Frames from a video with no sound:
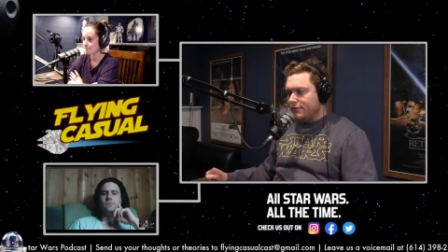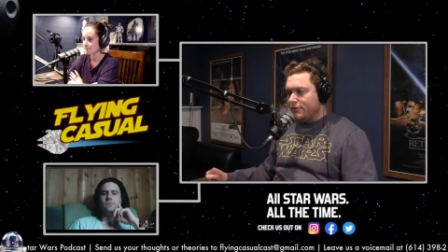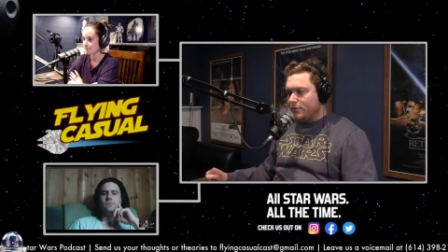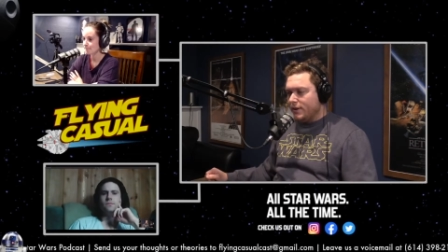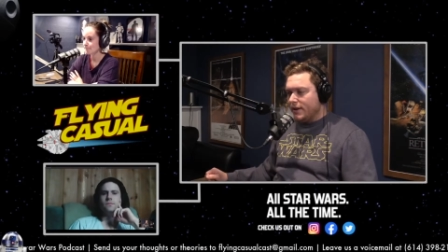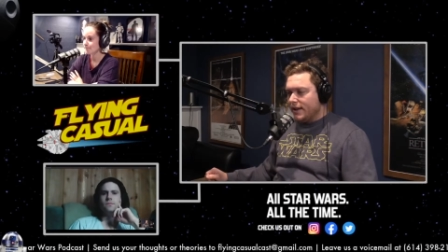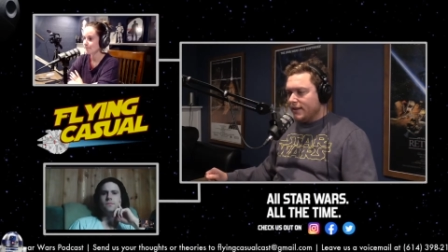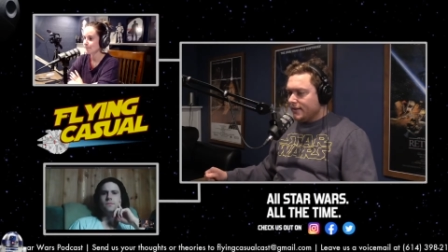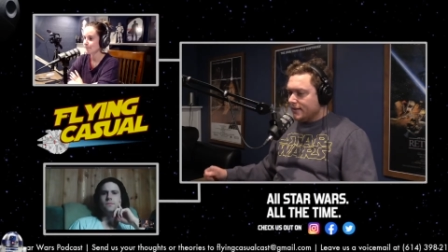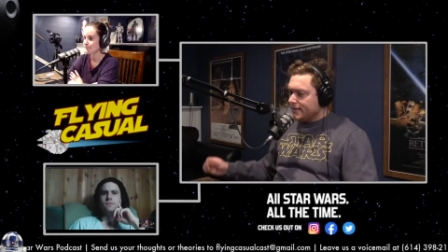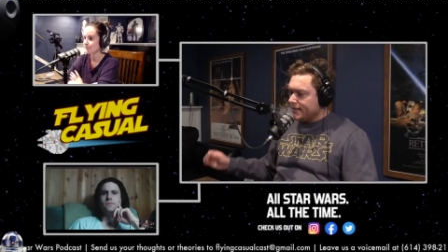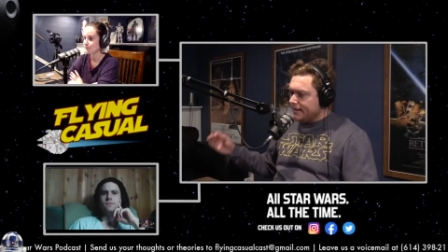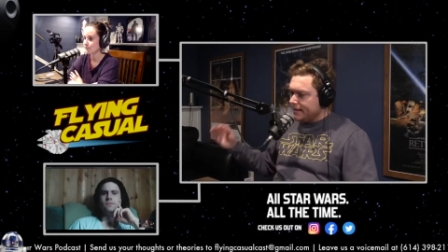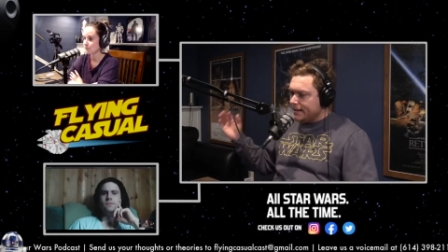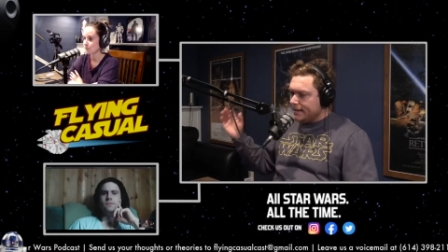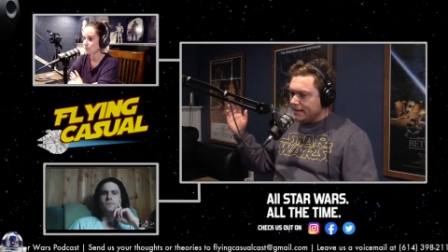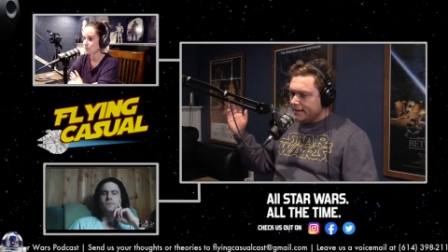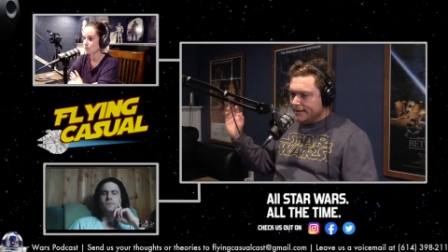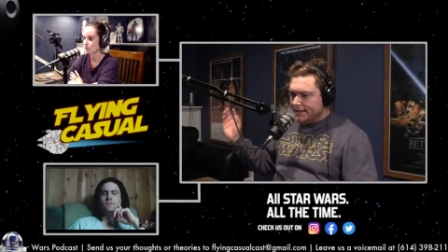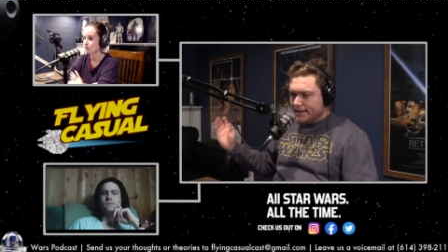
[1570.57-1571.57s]
And we got to see an
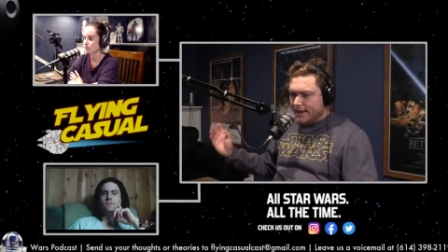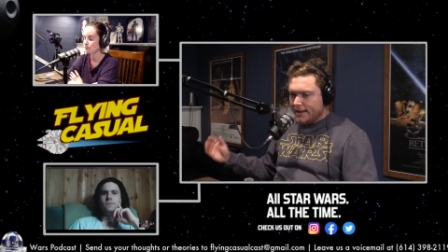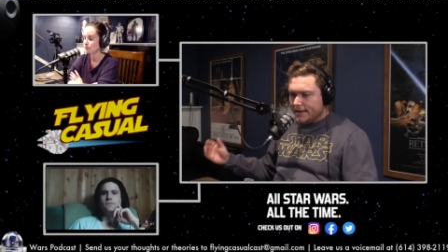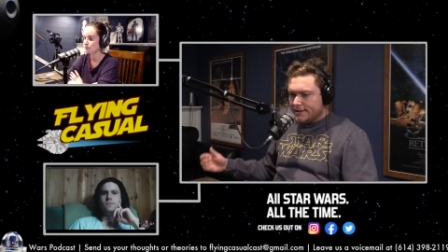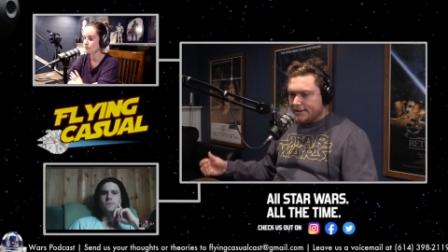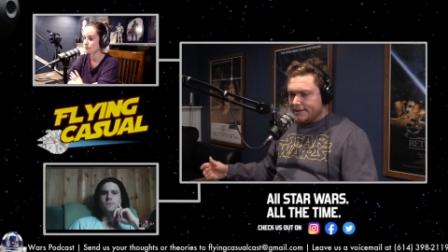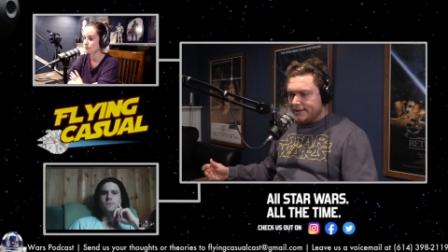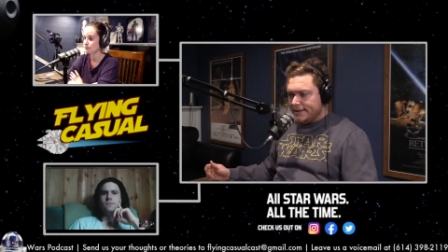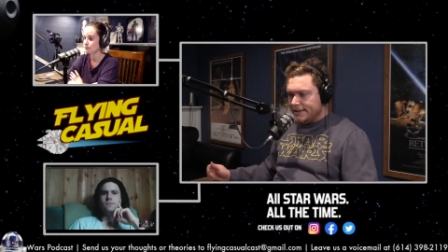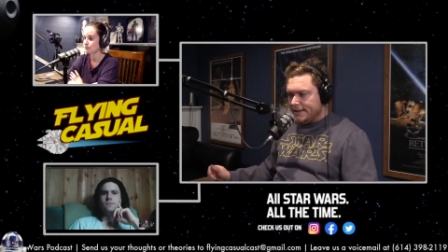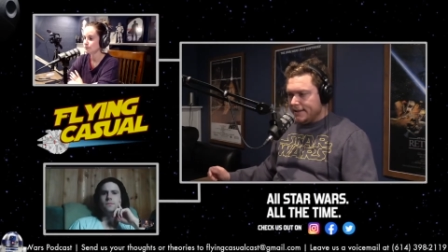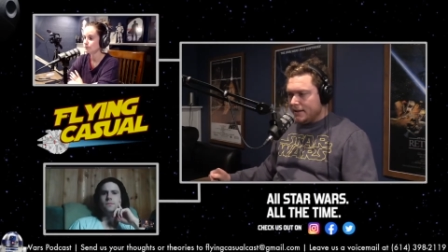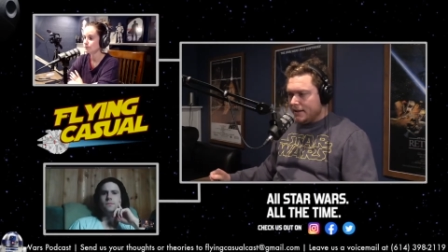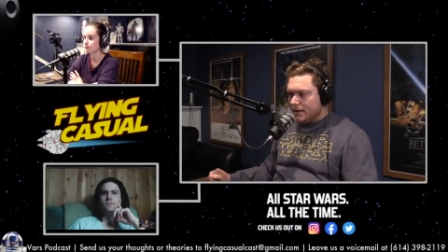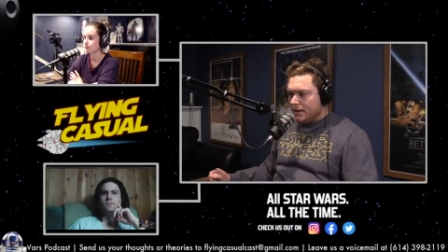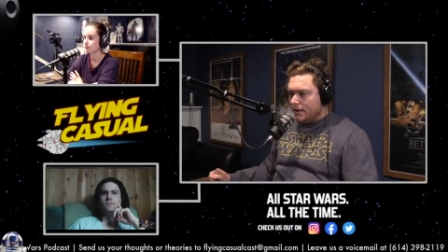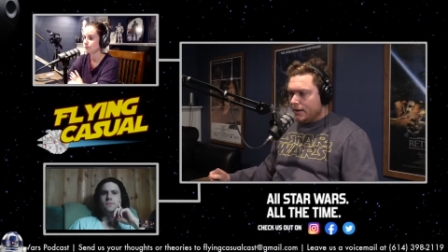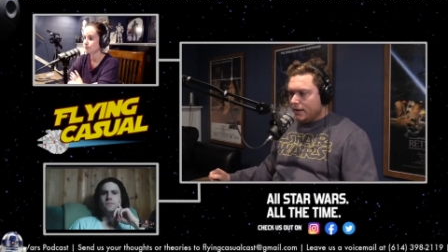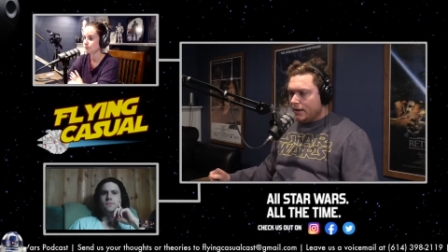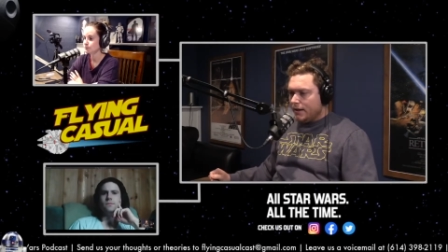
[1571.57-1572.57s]
ATST,
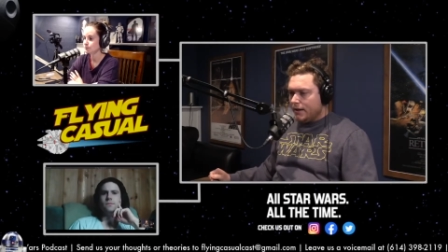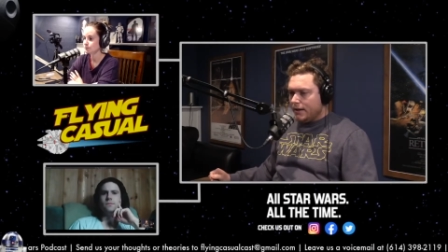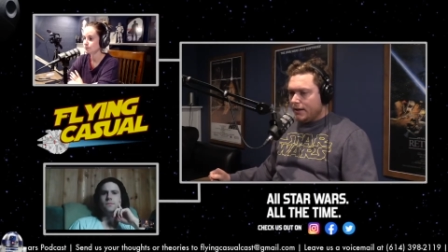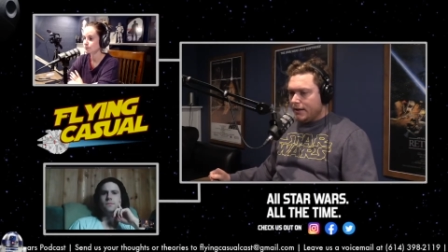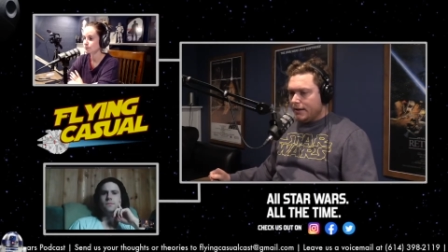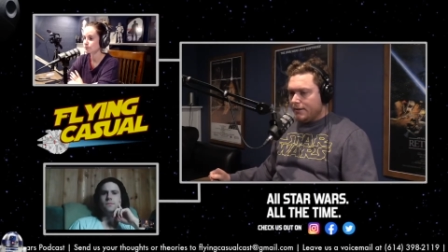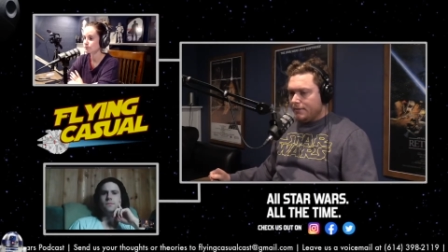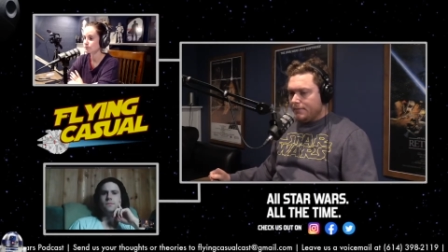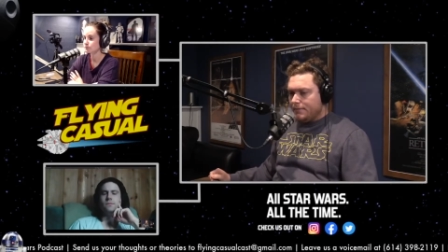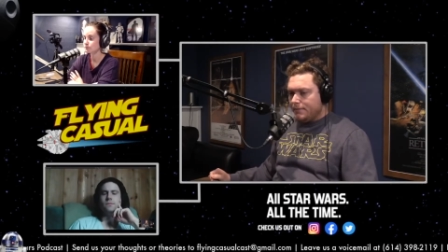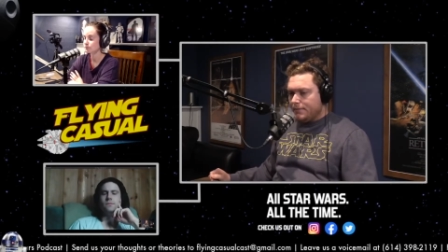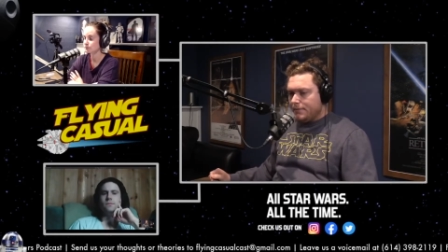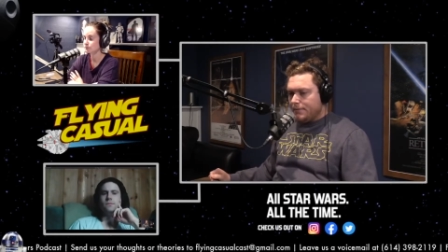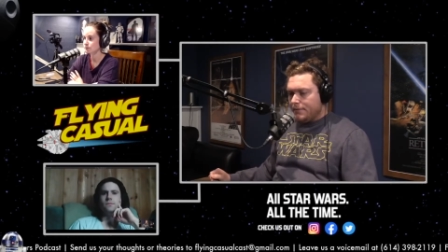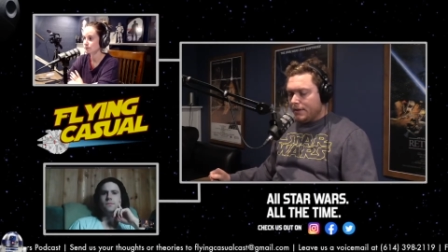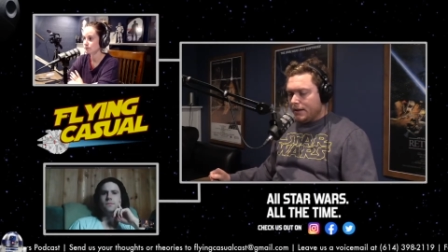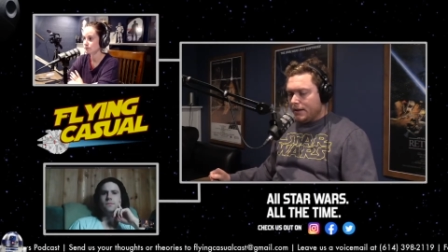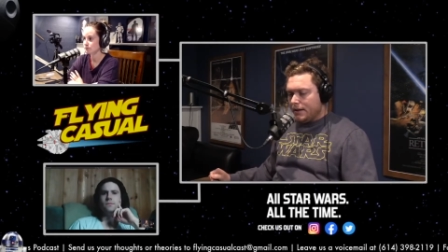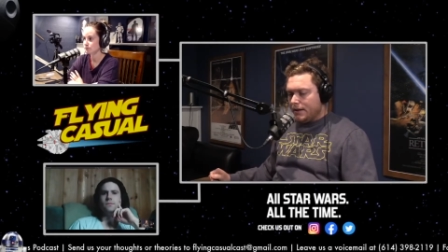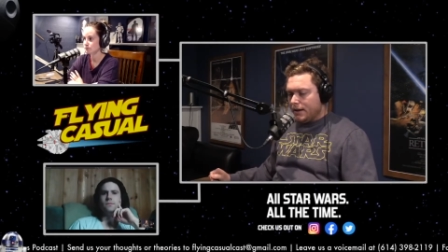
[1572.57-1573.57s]

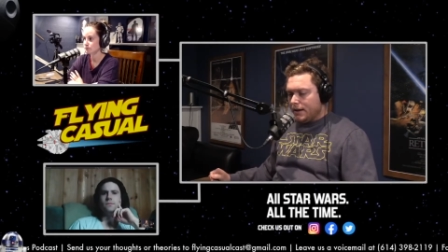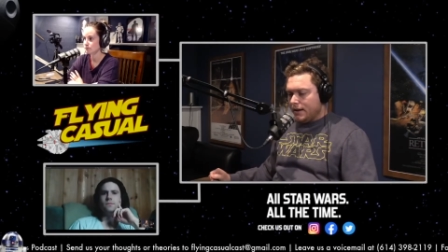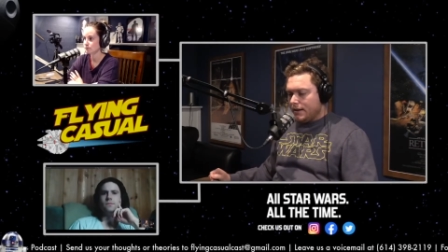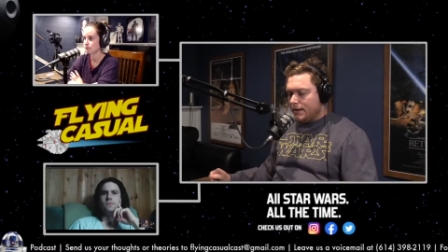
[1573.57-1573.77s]
a